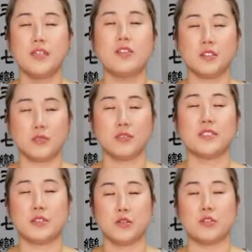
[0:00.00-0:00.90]
So please
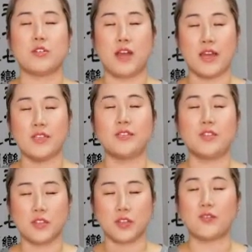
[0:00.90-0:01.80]
close your eyes so
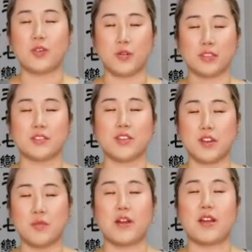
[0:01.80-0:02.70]
you can focus on
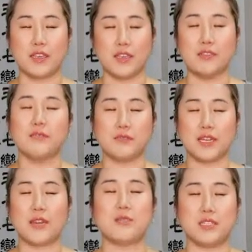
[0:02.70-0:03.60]
your body.
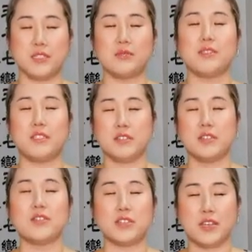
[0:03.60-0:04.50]
Tap deeply into
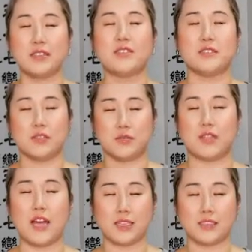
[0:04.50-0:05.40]
your chest,
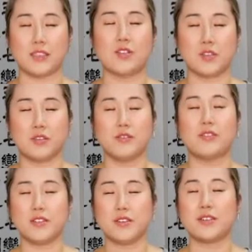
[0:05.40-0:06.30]
relaxing your
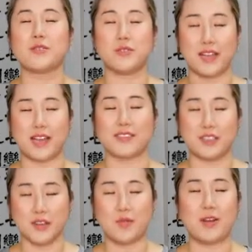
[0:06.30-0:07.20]
shoulders, relaxing
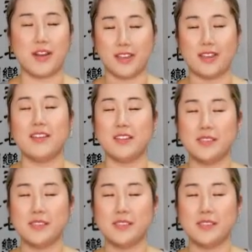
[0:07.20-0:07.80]
your body.